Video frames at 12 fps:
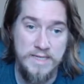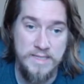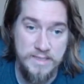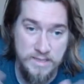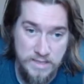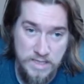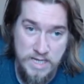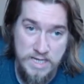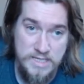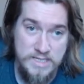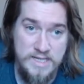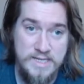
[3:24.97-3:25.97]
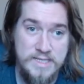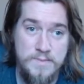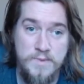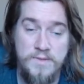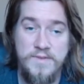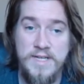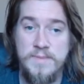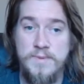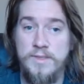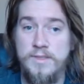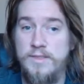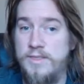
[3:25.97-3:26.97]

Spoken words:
then just hit us up on Facebook,